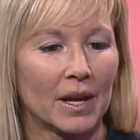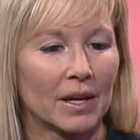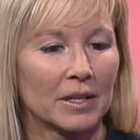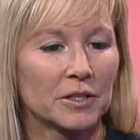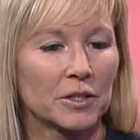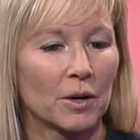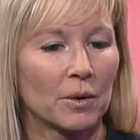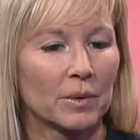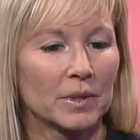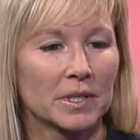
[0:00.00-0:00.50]

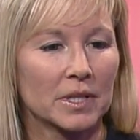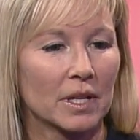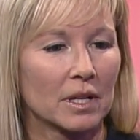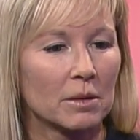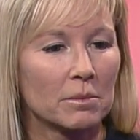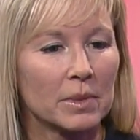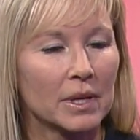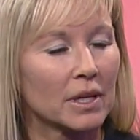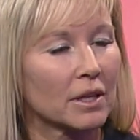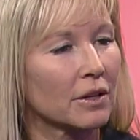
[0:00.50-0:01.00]
So it's going
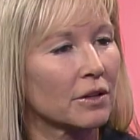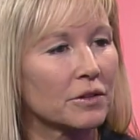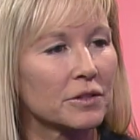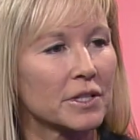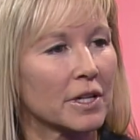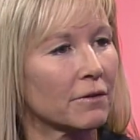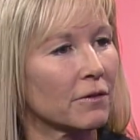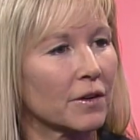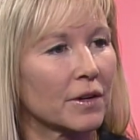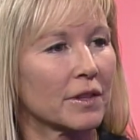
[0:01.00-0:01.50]
to be a little
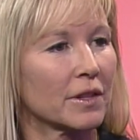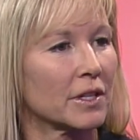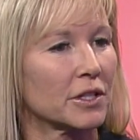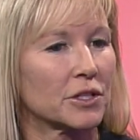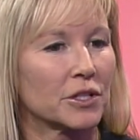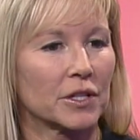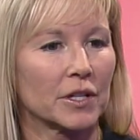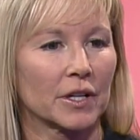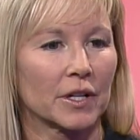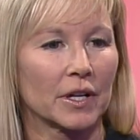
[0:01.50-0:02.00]
different
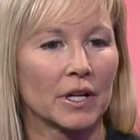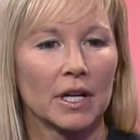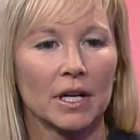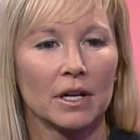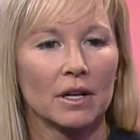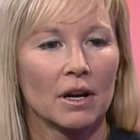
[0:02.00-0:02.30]
this year.